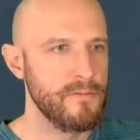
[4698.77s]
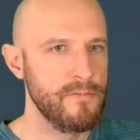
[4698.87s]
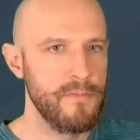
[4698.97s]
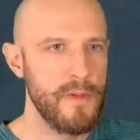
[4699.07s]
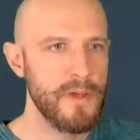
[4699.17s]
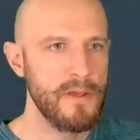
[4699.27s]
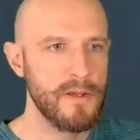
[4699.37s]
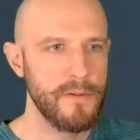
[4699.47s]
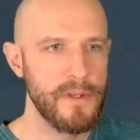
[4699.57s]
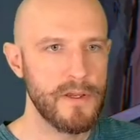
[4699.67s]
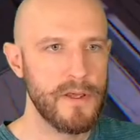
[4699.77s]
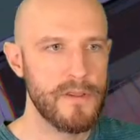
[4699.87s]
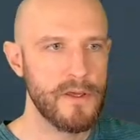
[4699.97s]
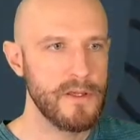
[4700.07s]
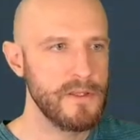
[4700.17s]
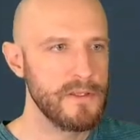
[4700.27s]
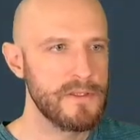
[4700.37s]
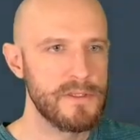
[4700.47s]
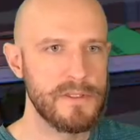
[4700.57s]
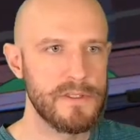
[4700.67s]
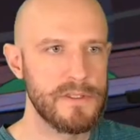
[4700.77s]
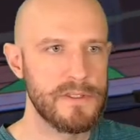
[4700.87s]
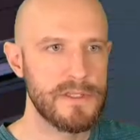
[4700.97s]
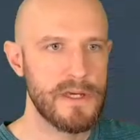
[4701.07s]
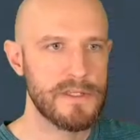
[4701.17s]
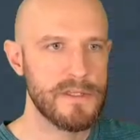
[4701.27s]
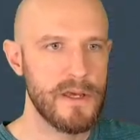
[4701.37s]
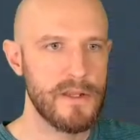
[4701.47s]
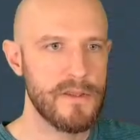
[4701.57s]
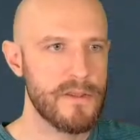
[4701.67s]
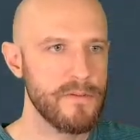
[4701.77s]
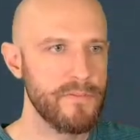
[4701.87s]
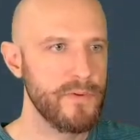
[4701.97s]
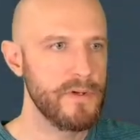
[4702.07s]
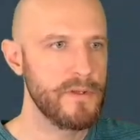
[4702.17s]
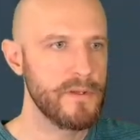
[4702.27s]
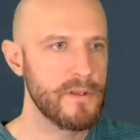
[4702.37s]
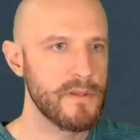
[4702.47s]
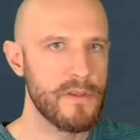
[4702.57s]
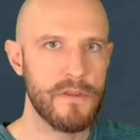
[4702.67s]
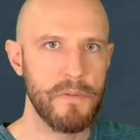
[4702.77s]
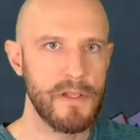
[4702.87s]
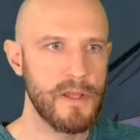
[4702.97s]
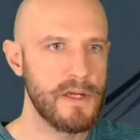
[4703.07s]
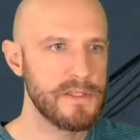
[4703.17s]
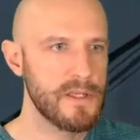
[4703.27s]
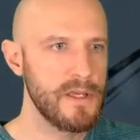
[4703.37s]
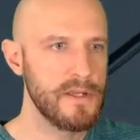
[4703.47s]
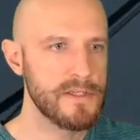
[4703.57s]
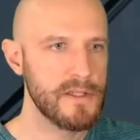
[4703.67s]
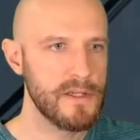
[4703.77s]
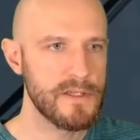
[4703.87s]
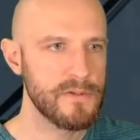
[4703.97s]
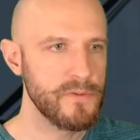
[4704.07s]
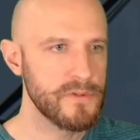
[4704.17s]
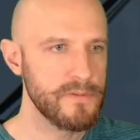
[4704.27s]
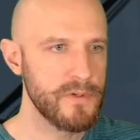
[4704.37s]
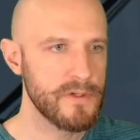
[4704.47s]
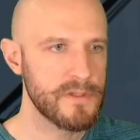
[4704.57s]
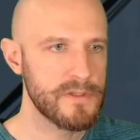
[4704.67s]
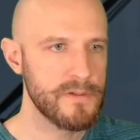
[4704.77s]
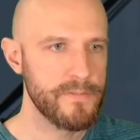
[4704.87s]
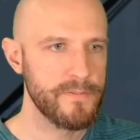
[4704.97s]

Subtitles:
Maybe. I mean, I guess I can test that at some point. This is my last key and it's the last water box.